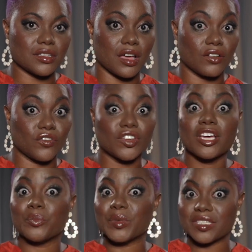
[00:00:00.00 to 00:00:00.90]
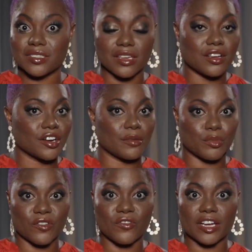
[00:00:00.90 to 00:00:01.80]
of mistake or
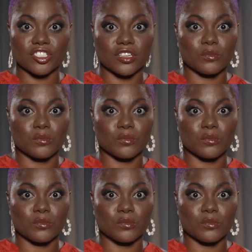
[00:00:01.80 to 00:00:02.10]
imperfection,